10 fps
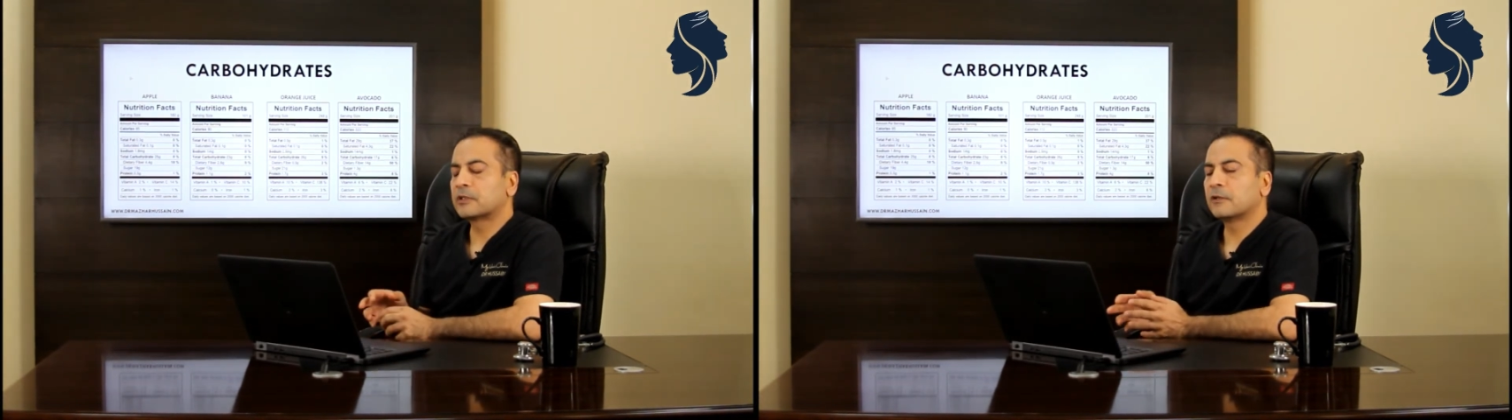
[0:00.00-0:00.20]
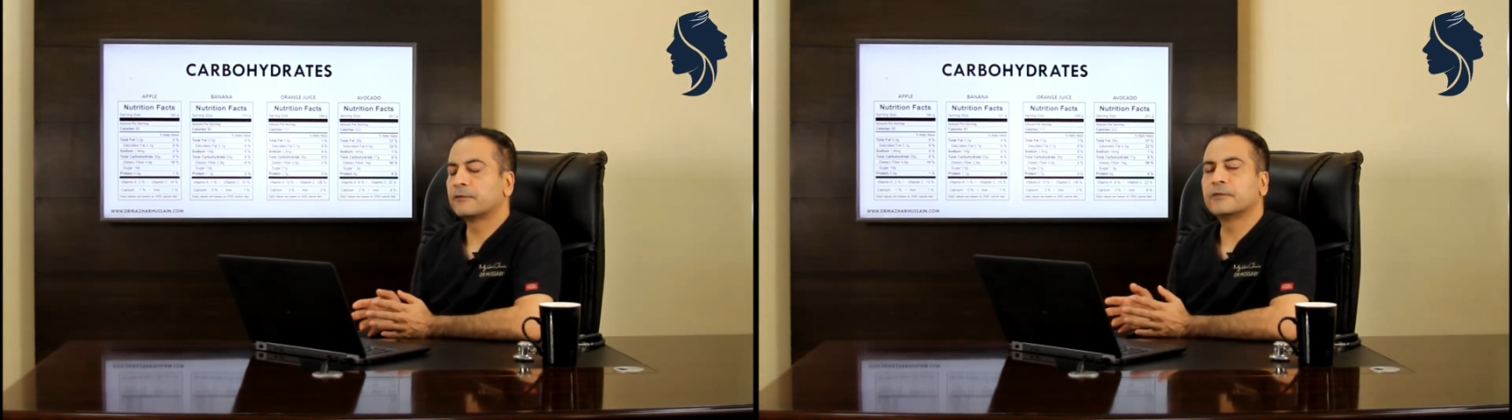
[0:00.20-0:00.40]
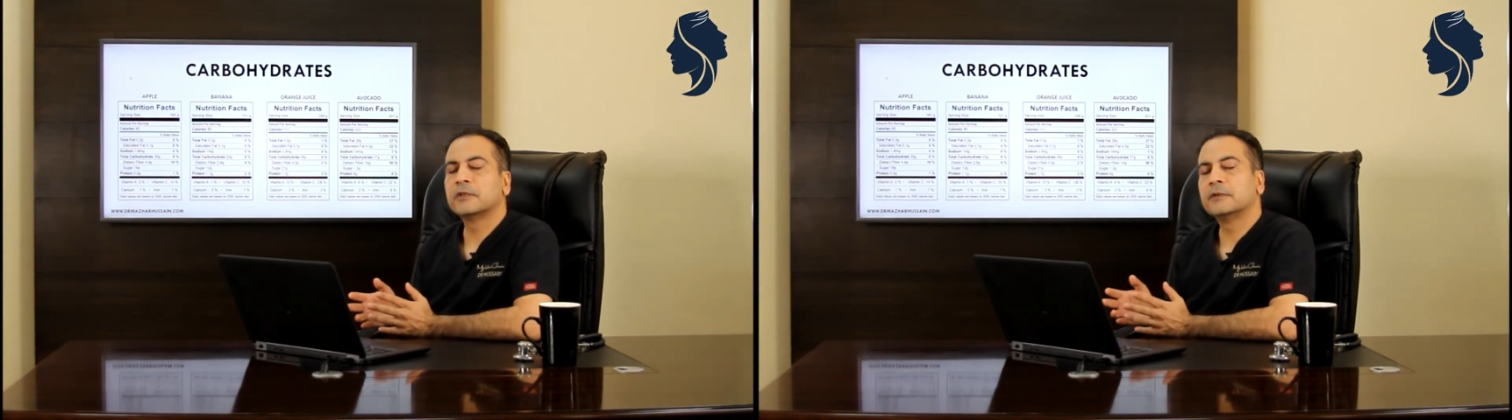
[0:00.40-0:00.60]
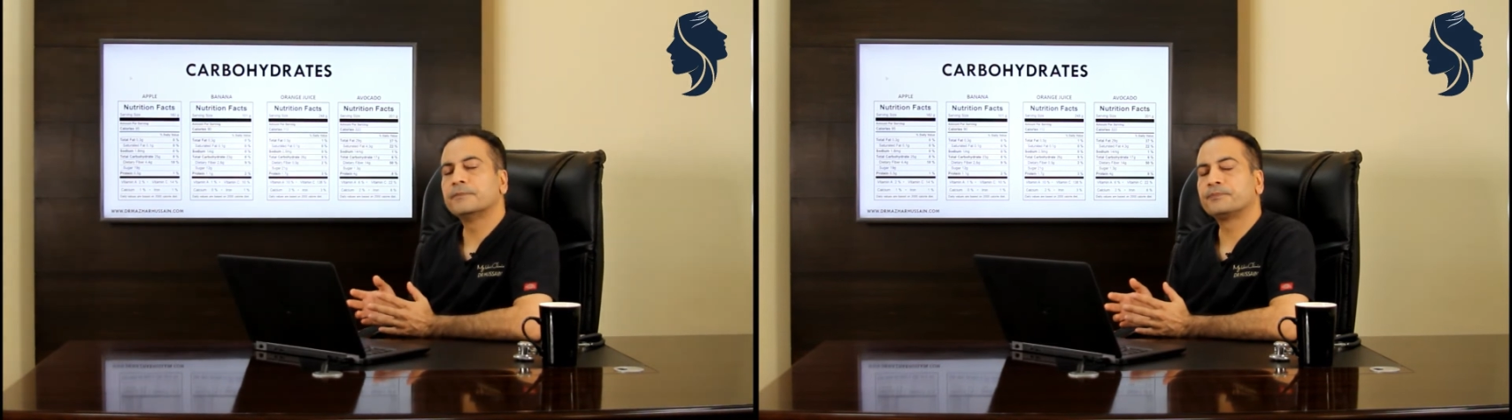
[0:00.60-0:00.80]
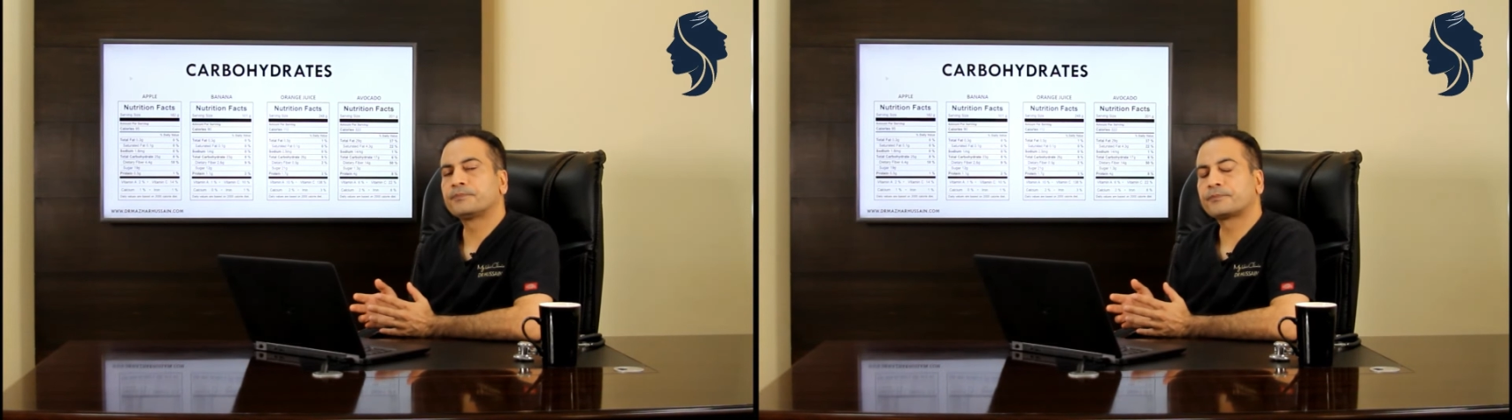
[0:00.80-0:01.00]

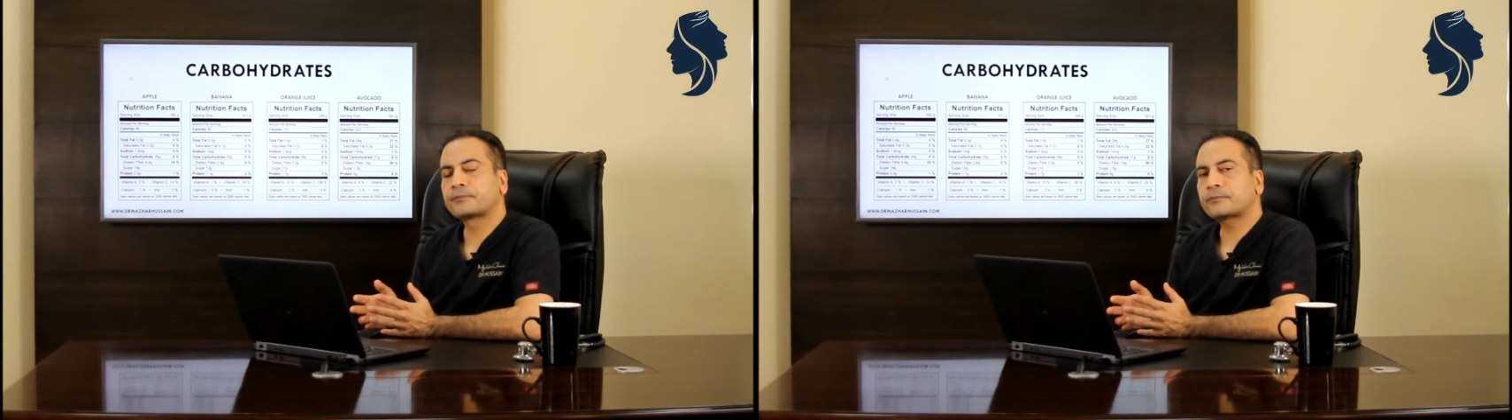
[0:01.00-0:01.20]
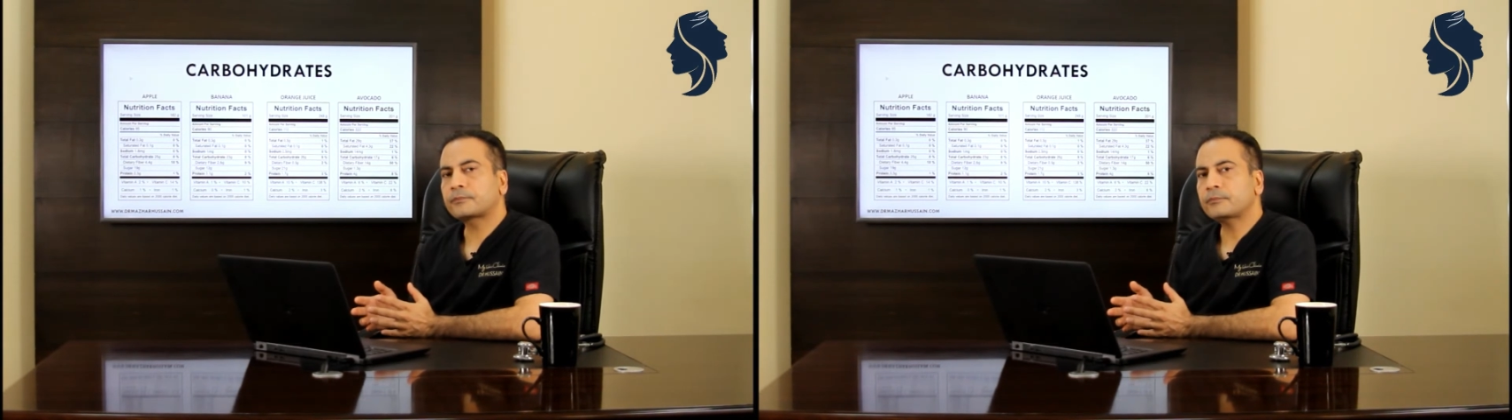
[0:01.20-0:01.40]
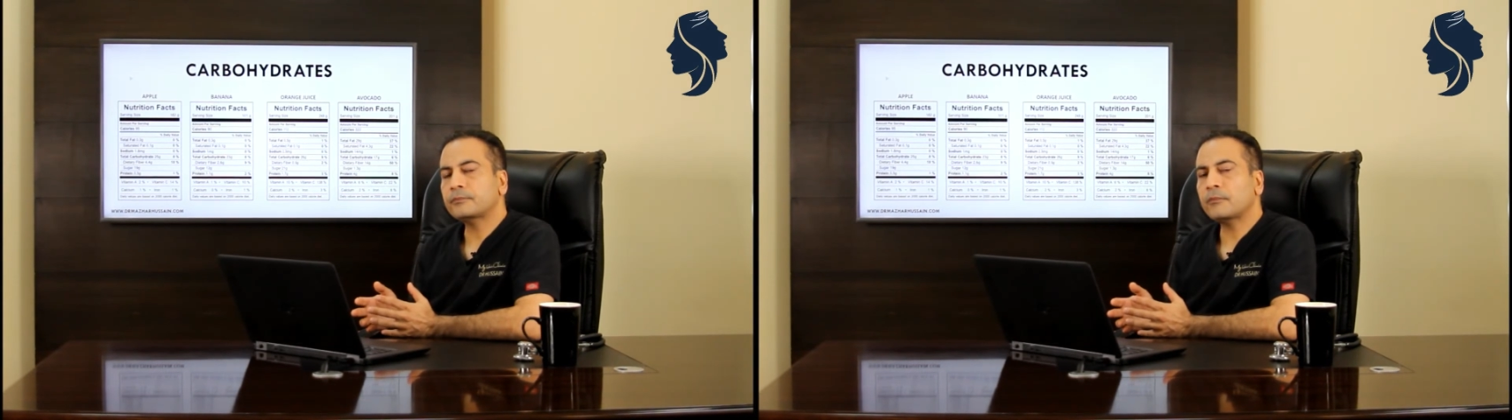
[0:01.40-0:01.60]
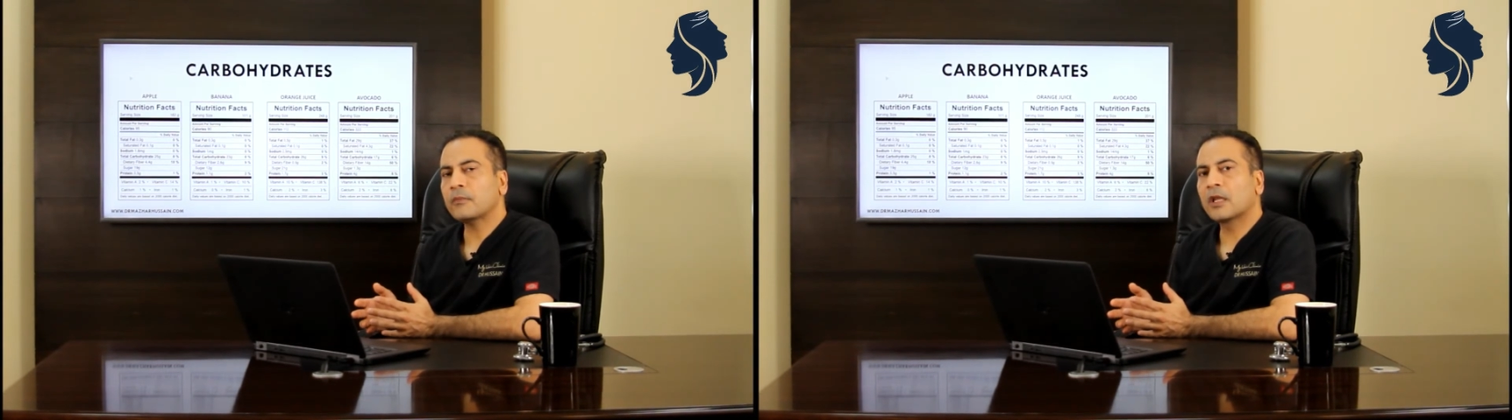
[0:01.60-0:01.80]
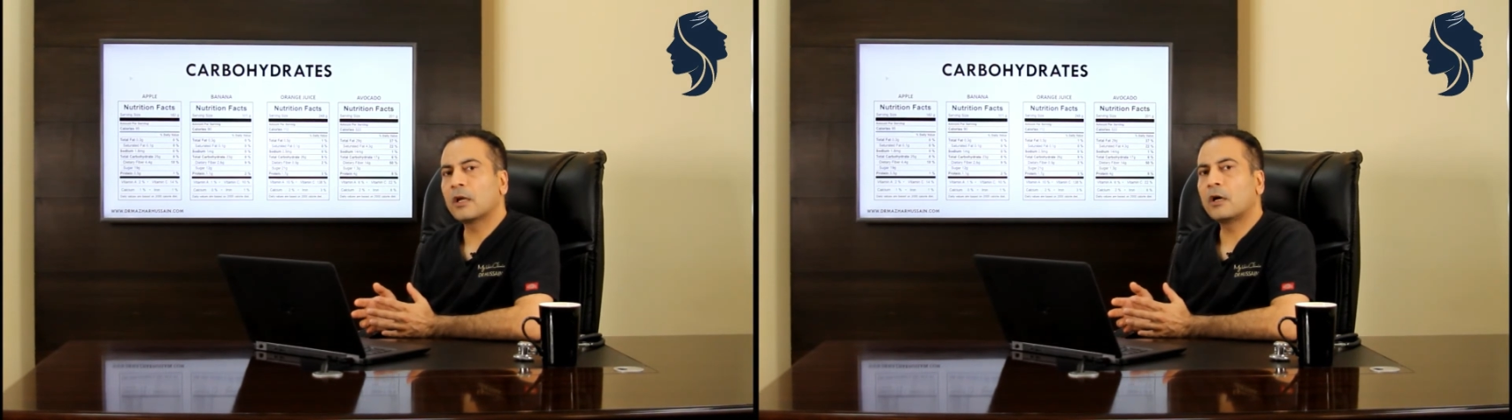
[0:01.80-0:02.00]

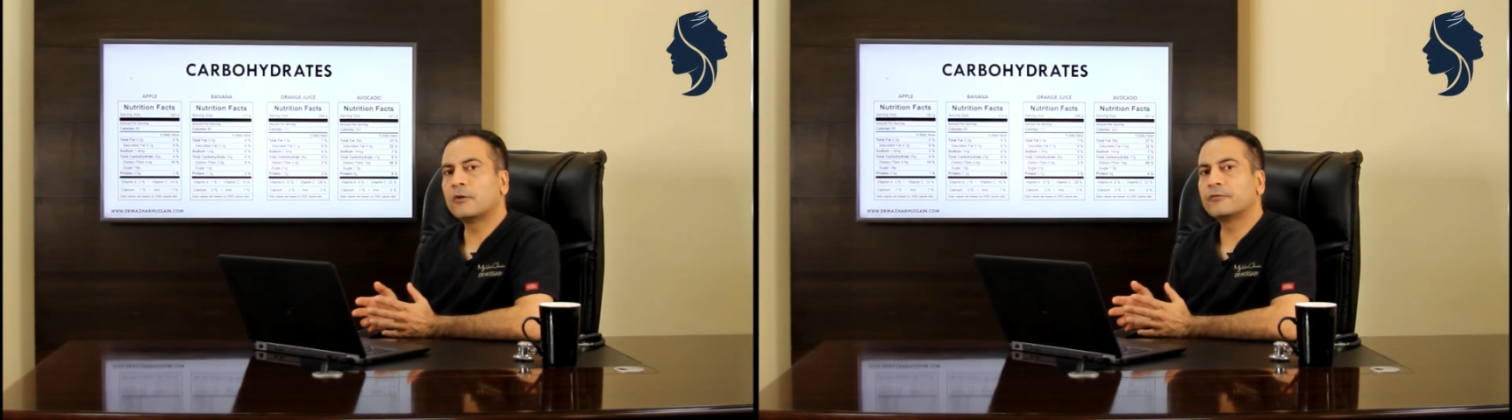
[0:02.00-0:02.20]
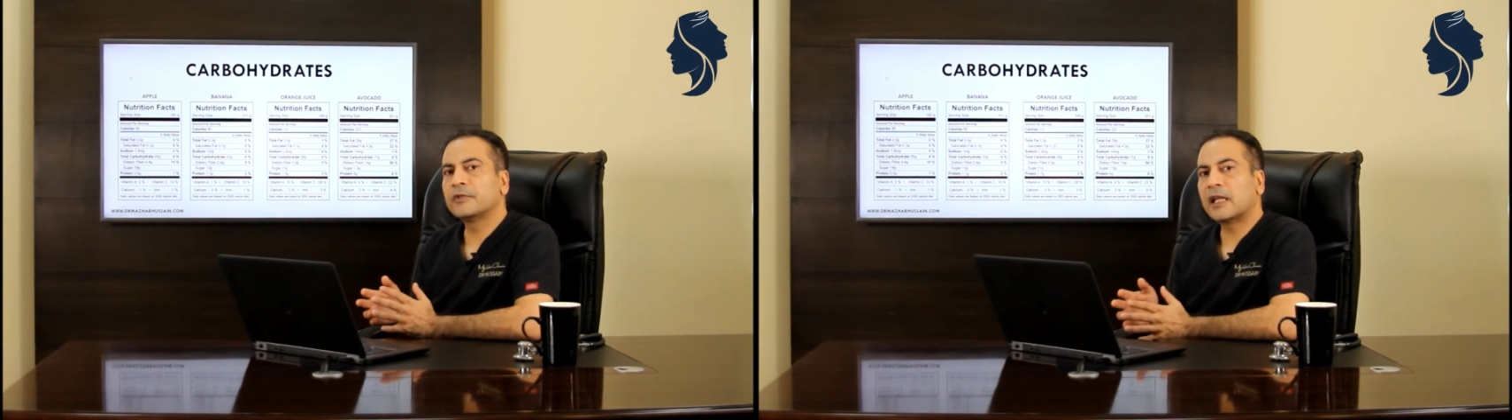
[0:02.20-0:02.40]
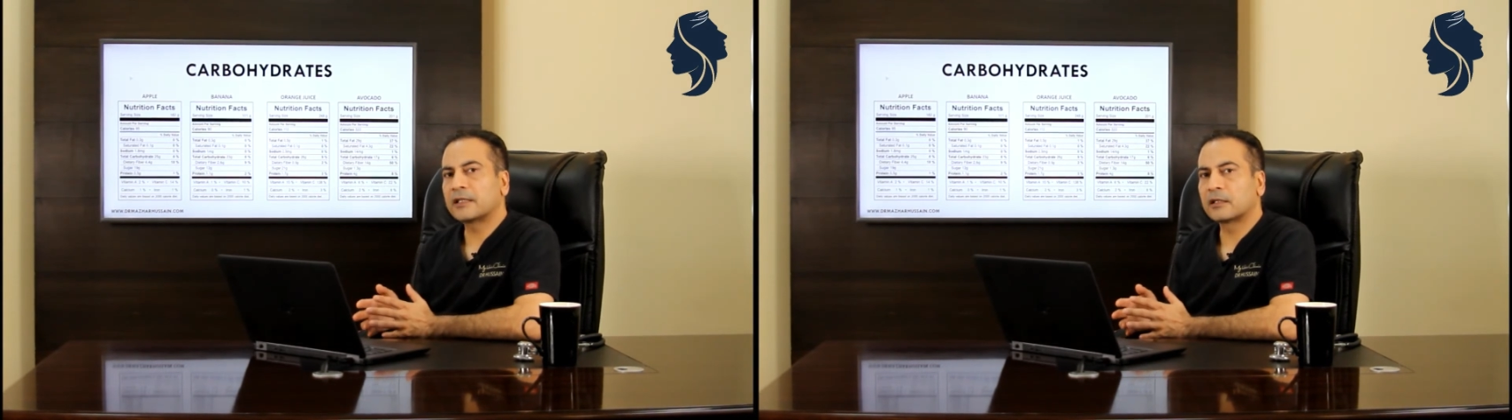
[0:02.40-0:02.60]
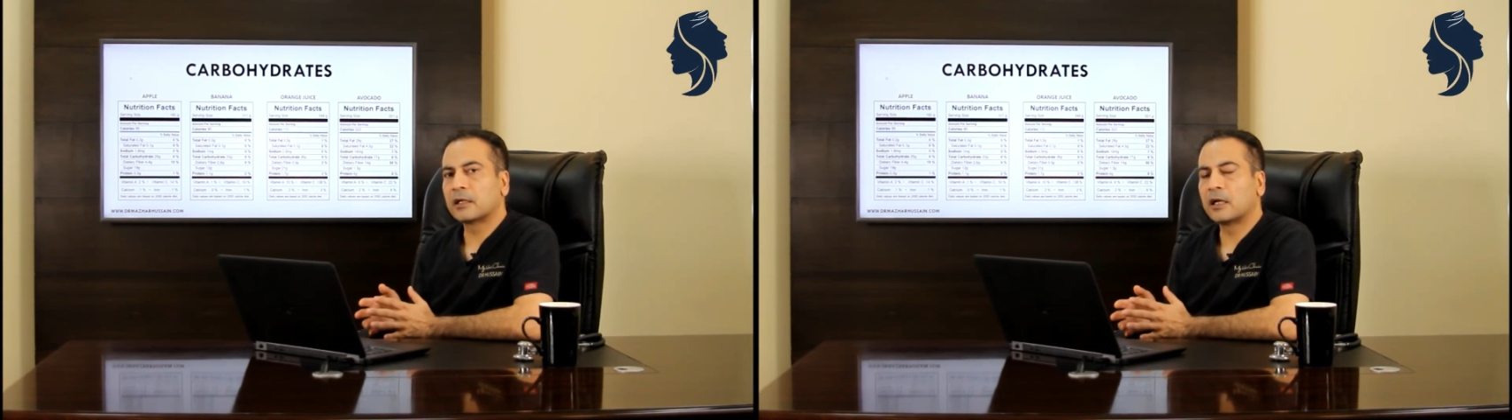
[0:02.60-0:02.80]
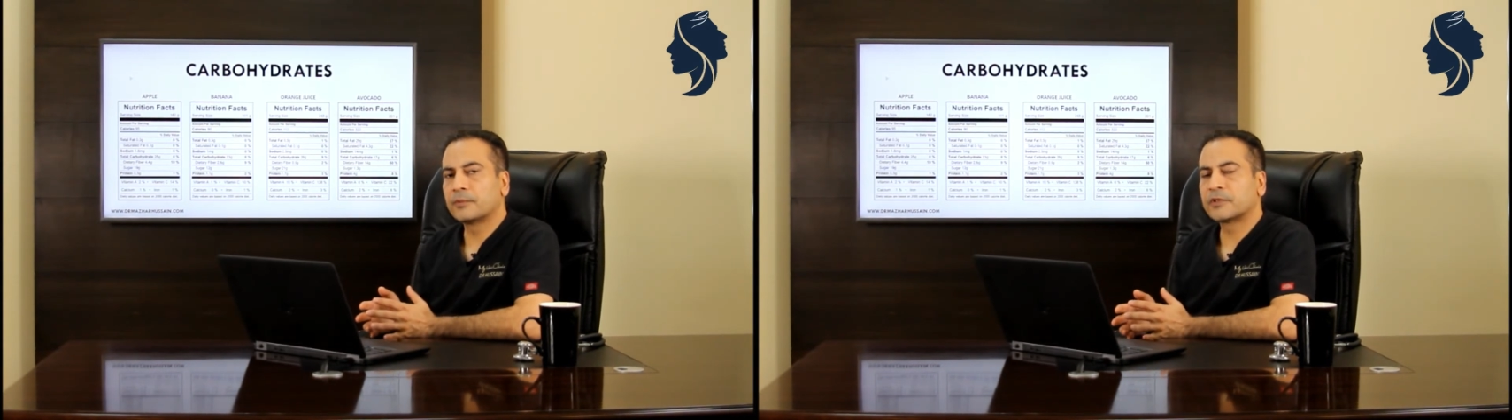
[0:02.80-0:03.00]
of net
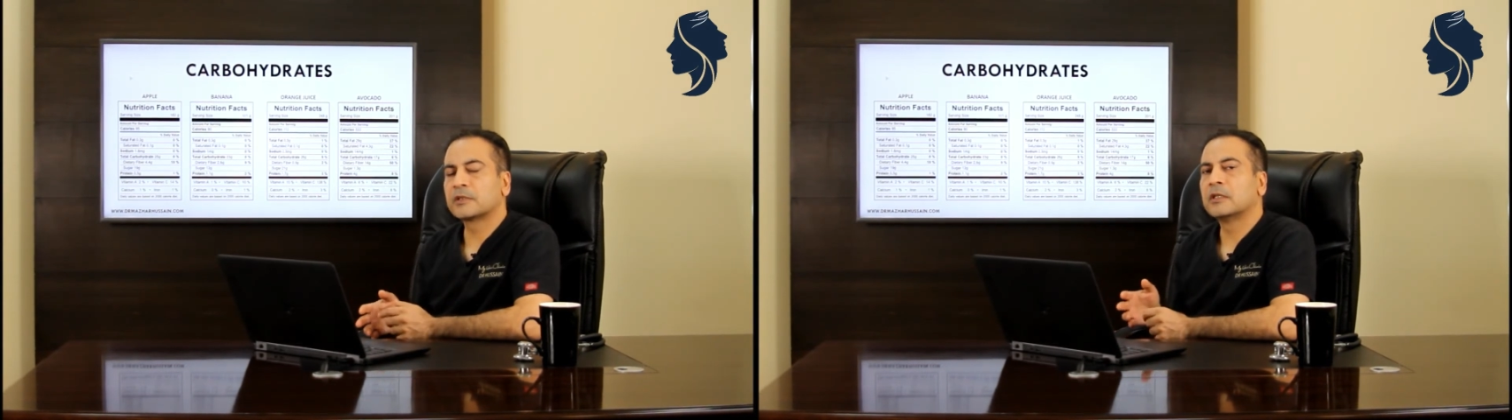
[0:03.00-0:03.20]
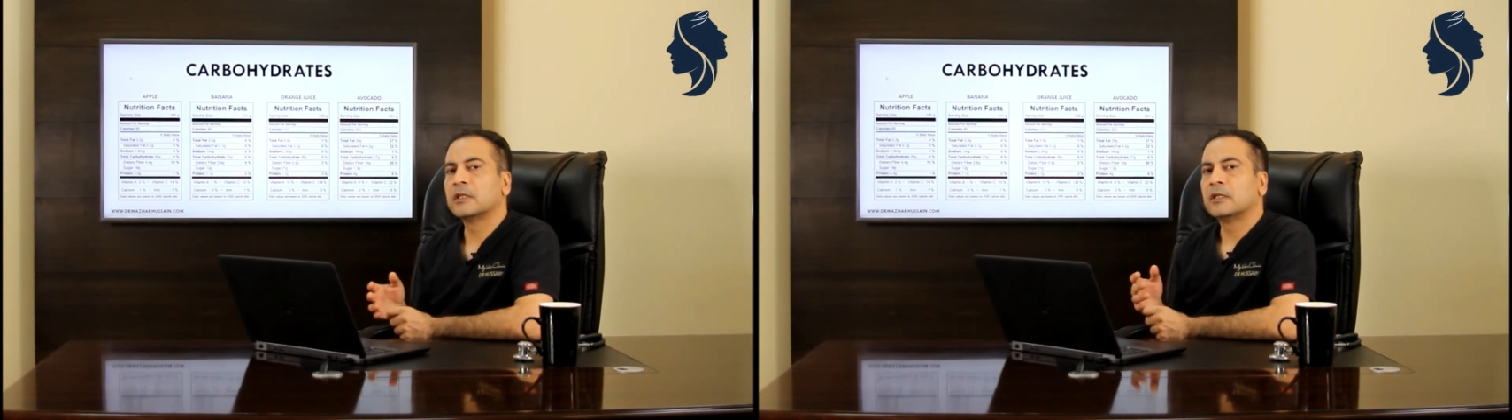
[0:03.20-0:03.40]
carbs,